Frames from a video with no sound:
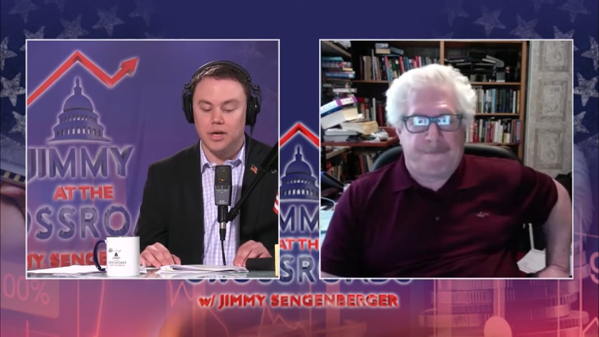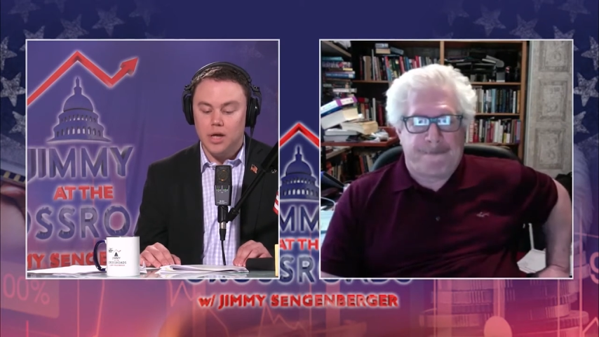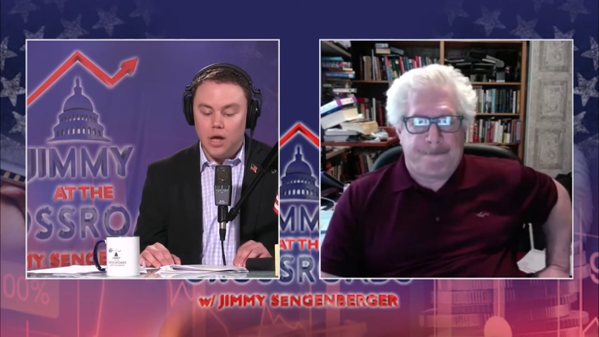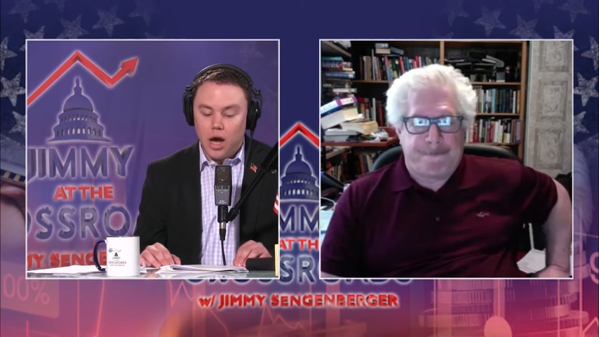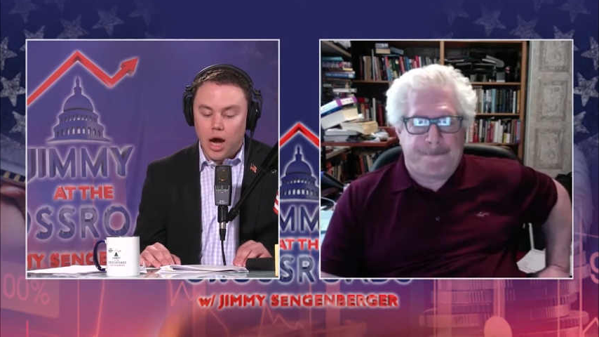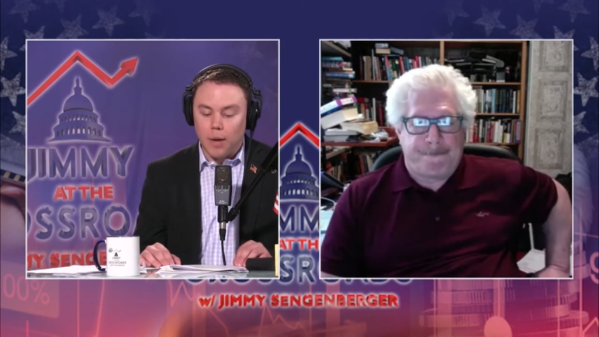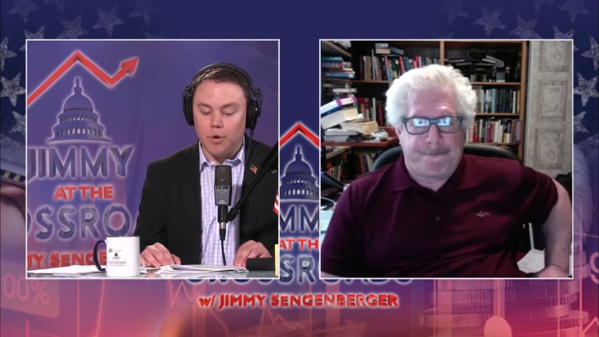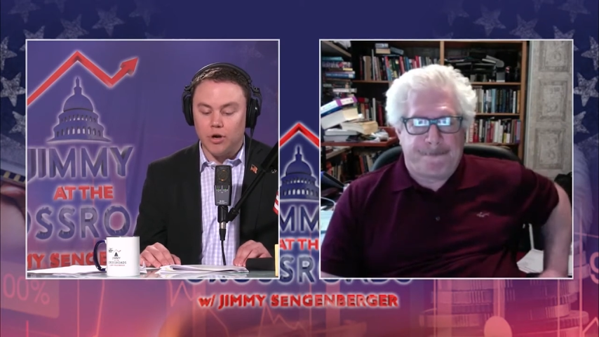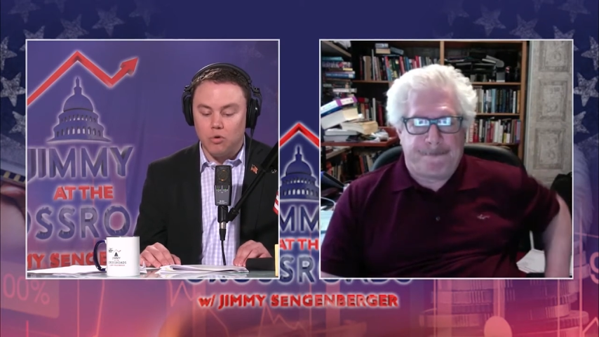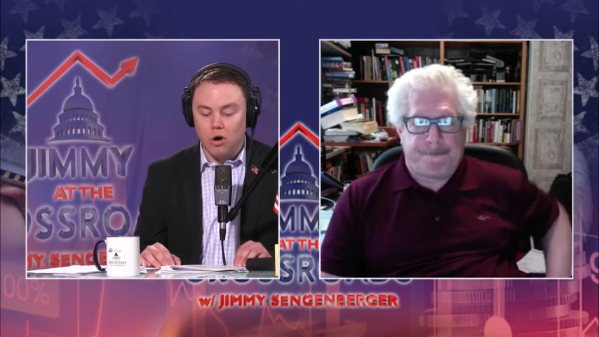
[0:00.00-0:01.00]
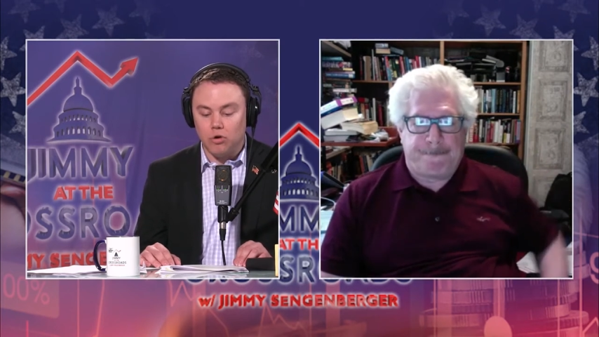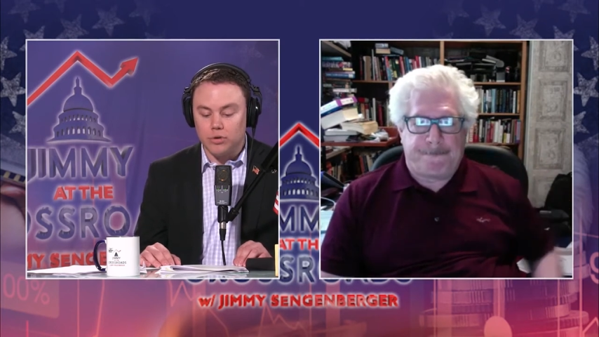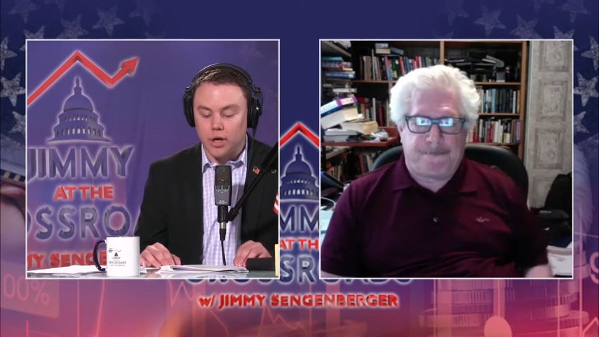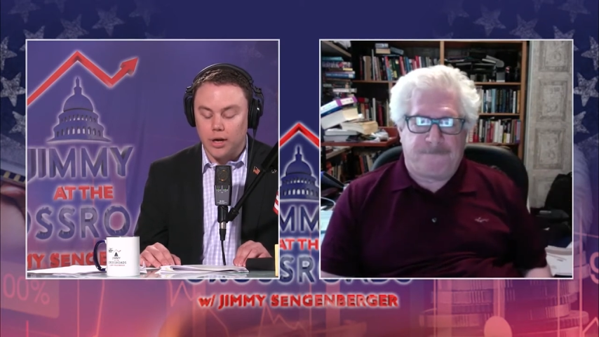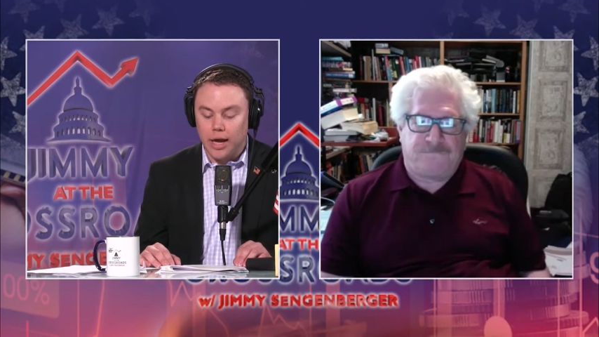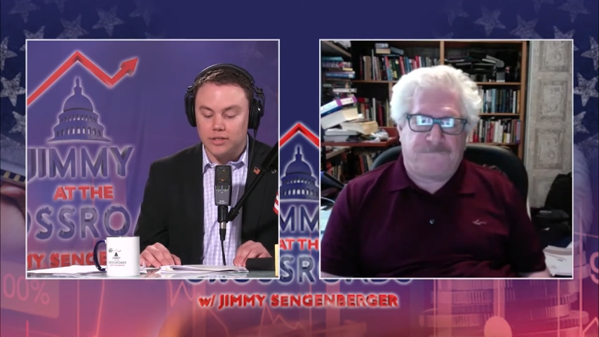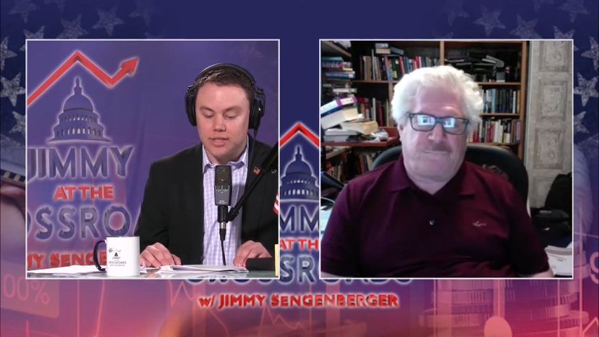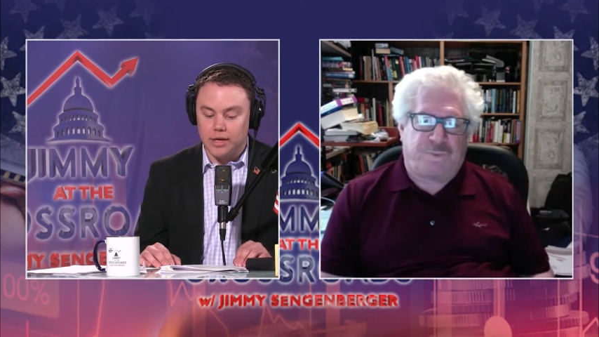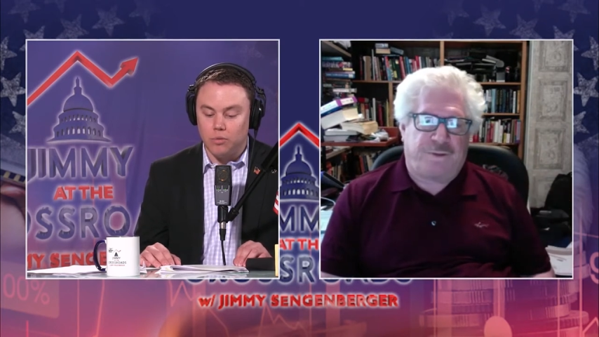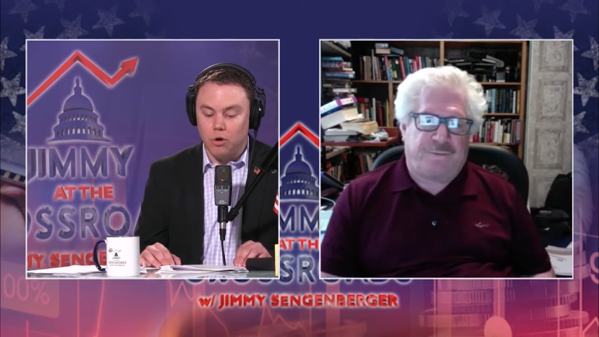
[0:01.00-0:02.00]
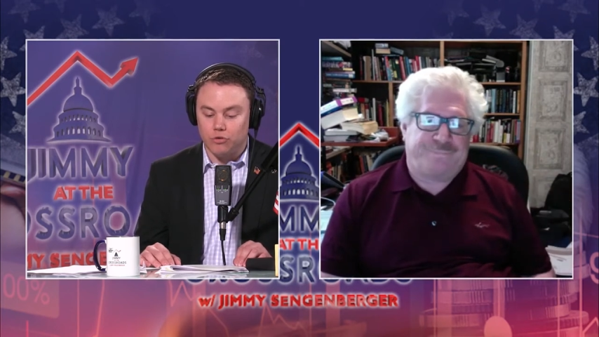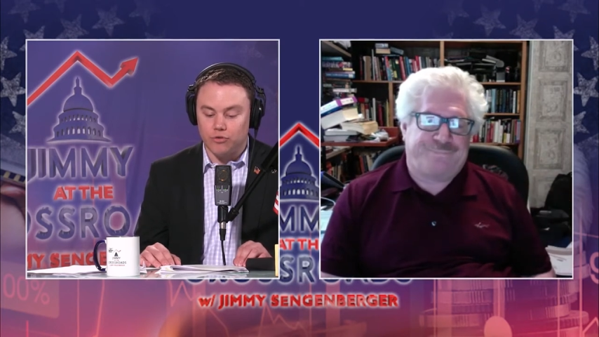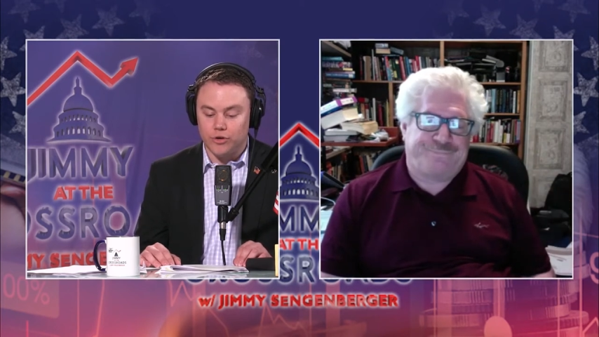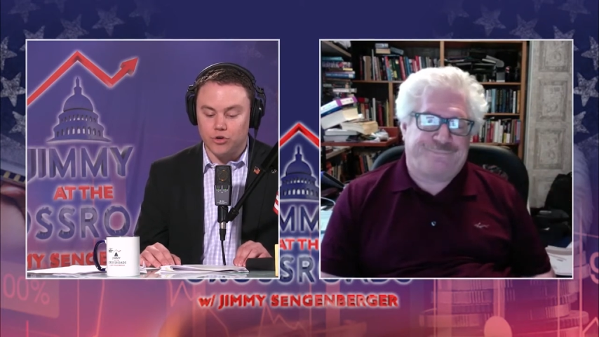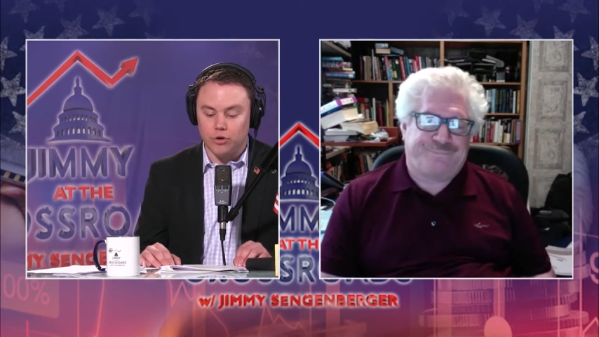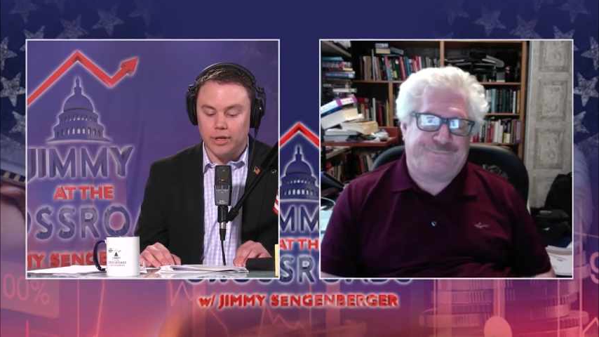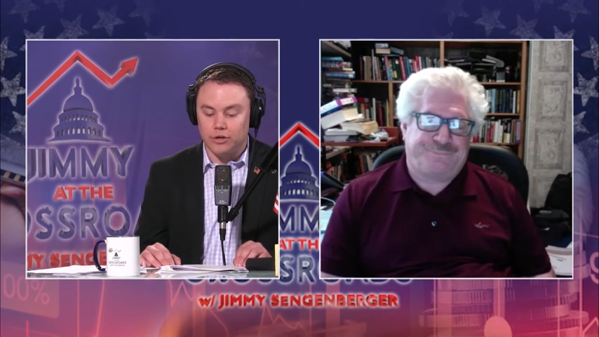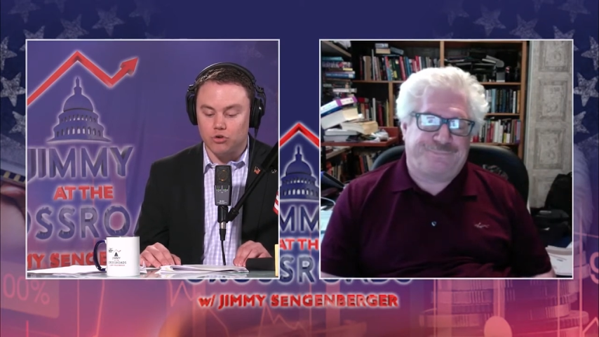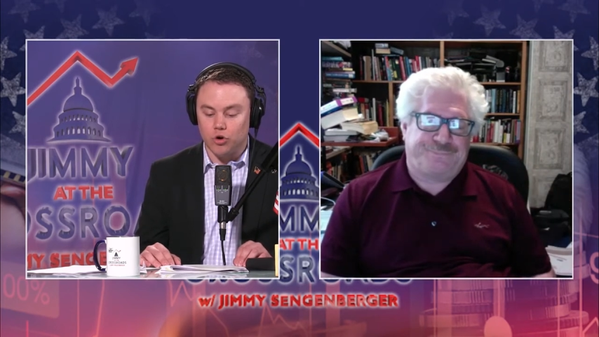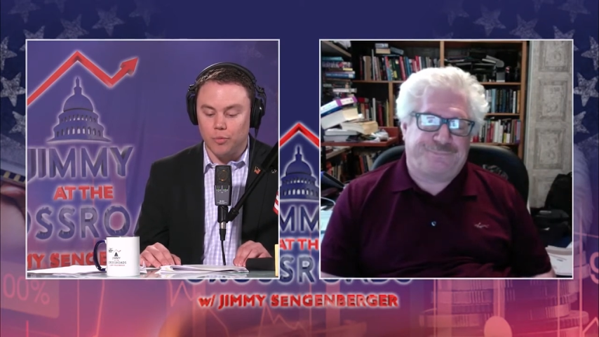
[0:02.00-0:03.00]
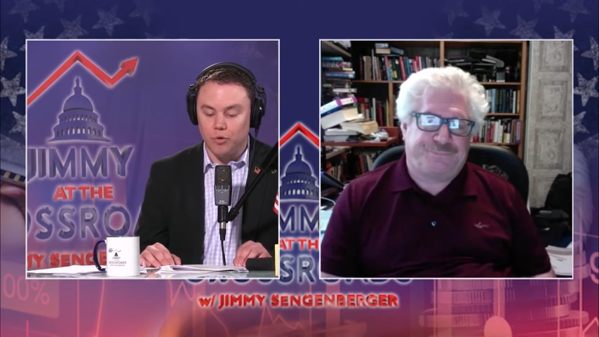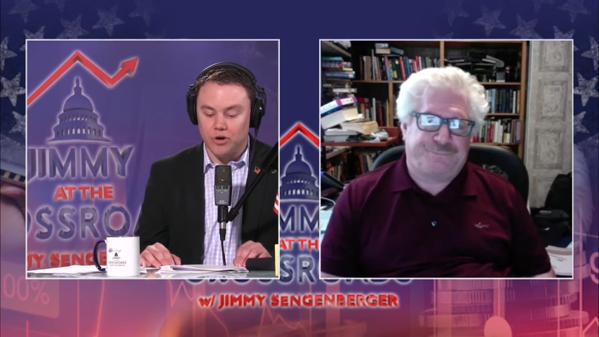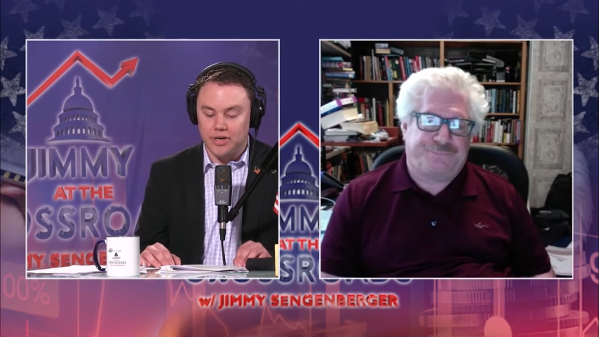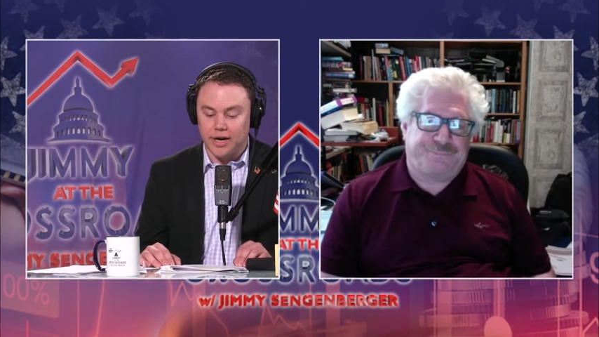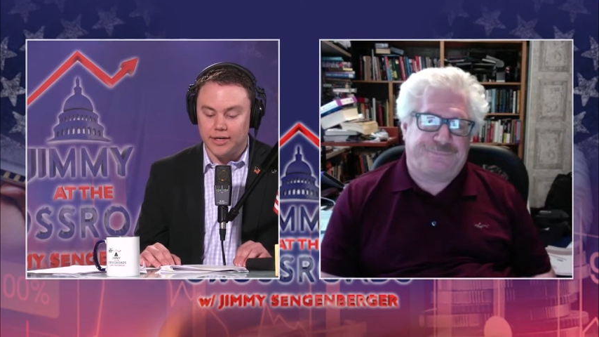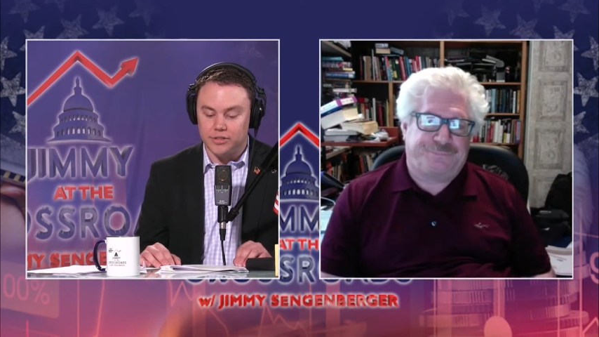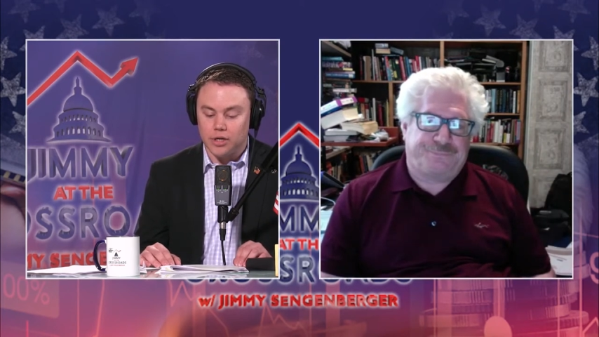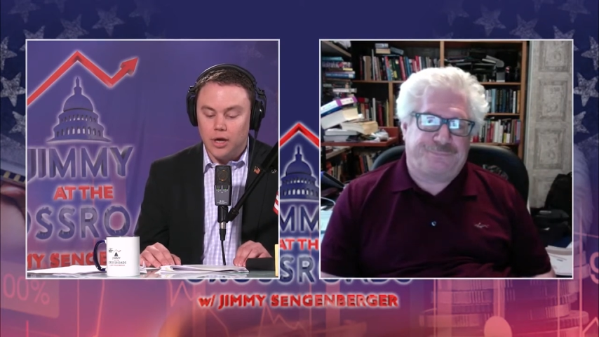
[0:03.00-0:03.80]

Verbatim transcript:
Speaker 1: Uh, I'm going to quote, uh, as the Wall Street Journal editorial board does,